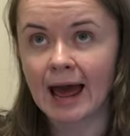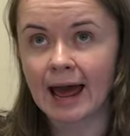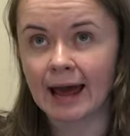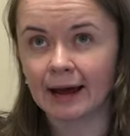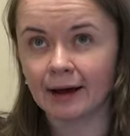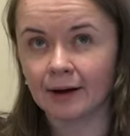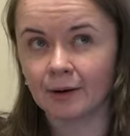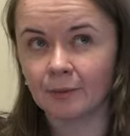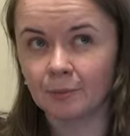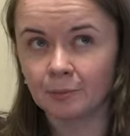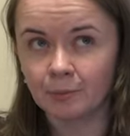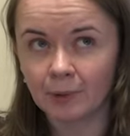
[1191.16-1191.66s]

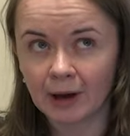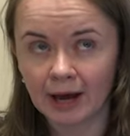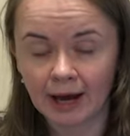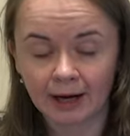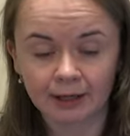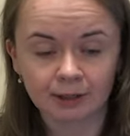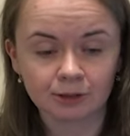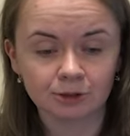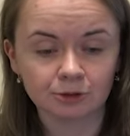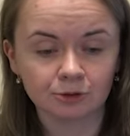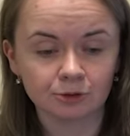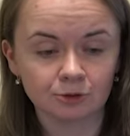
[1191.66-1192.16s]

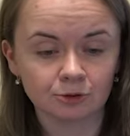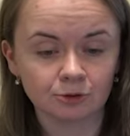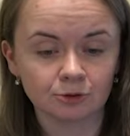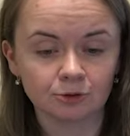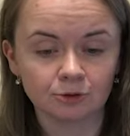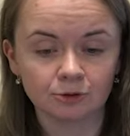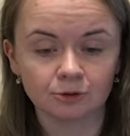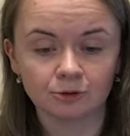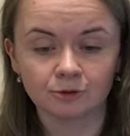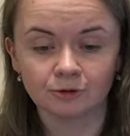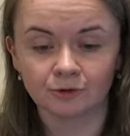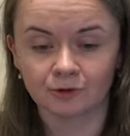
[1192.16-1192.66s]
back
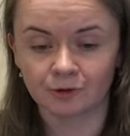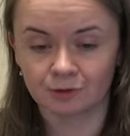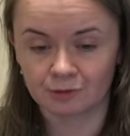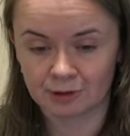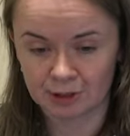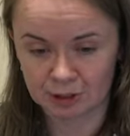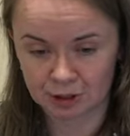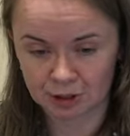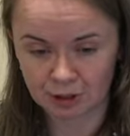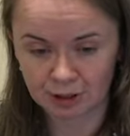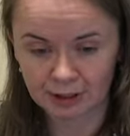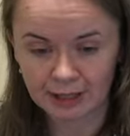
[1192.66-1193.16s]
to the
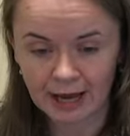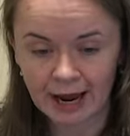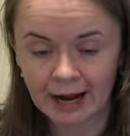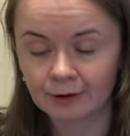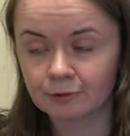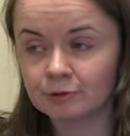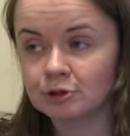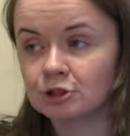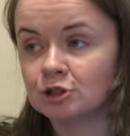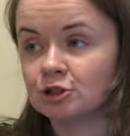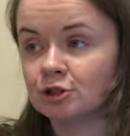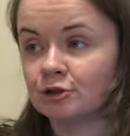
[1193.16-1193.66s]
Russian
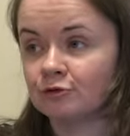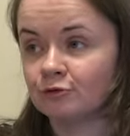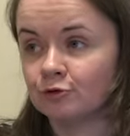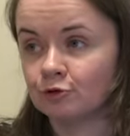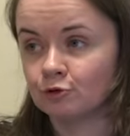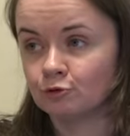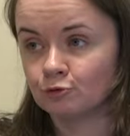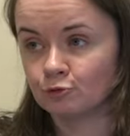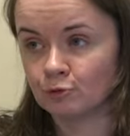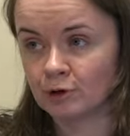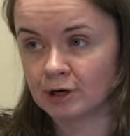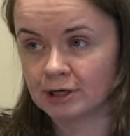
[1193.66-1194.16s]
language. If
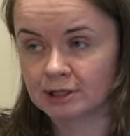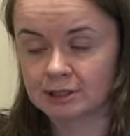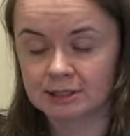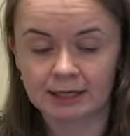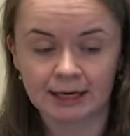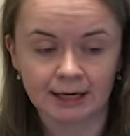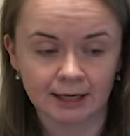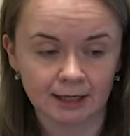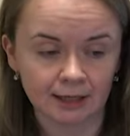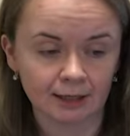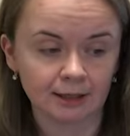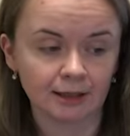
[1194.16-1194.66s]
you once
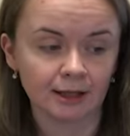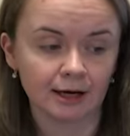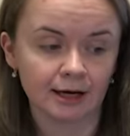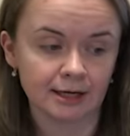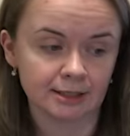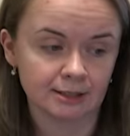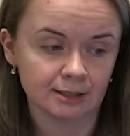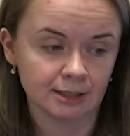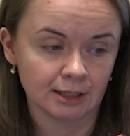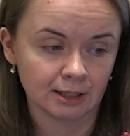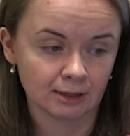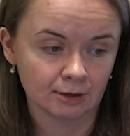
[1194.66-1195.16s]

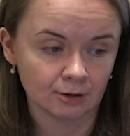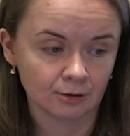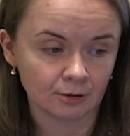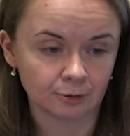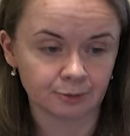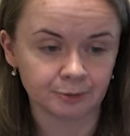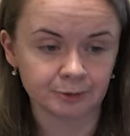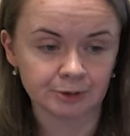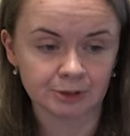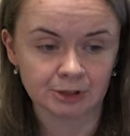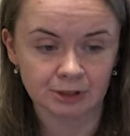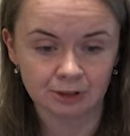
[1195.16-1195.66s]
analyze a
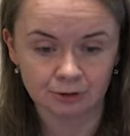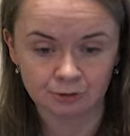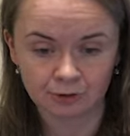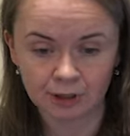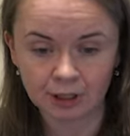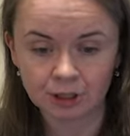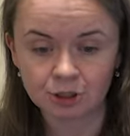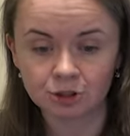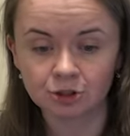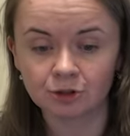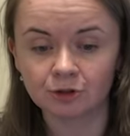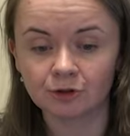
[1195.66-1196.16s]
corpus in
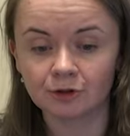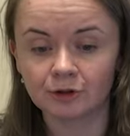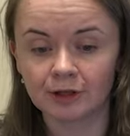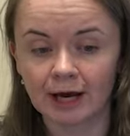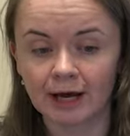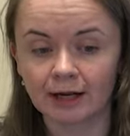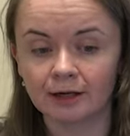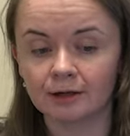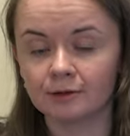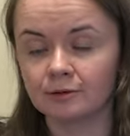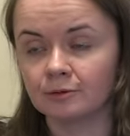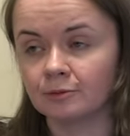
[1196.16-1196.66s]
Russian,
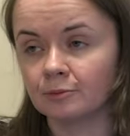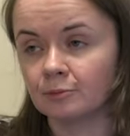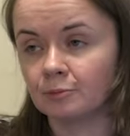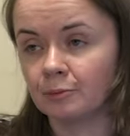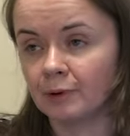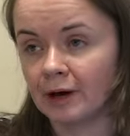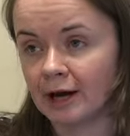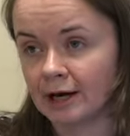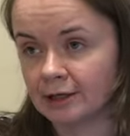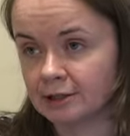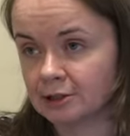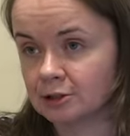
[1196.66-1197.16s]
then
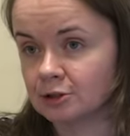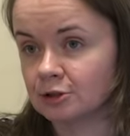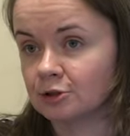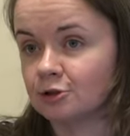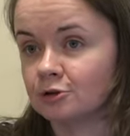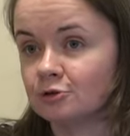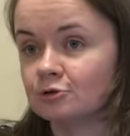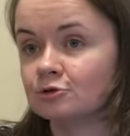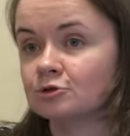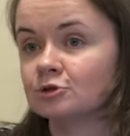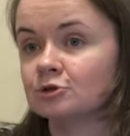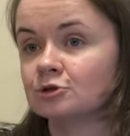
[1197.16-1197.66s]
better to
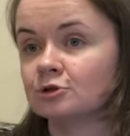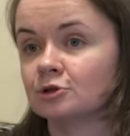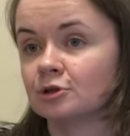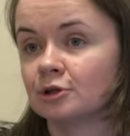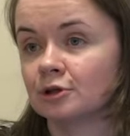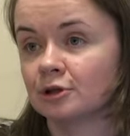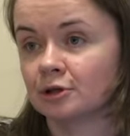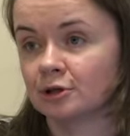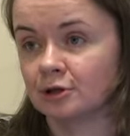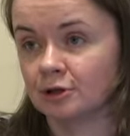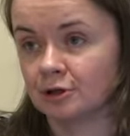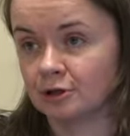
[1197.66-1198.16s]
use
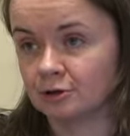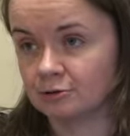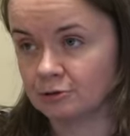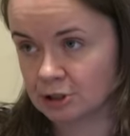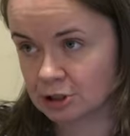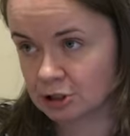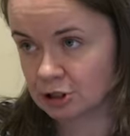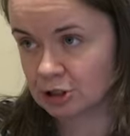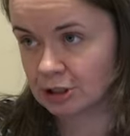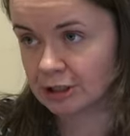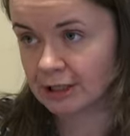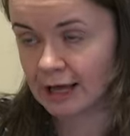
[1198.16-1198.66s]

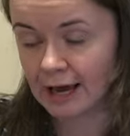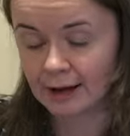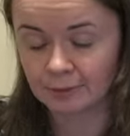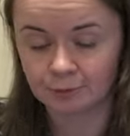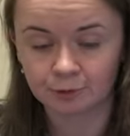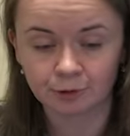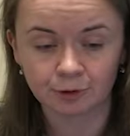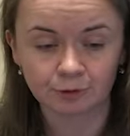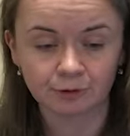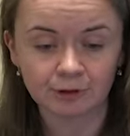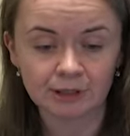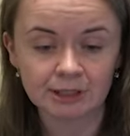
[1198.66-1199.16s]
Russian
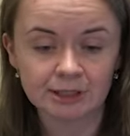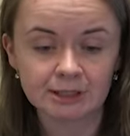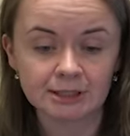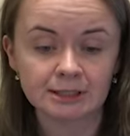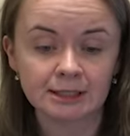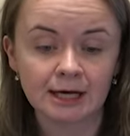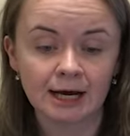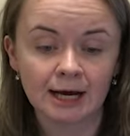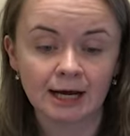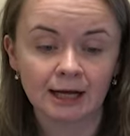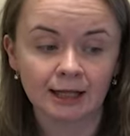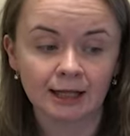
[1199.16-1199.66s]
libraries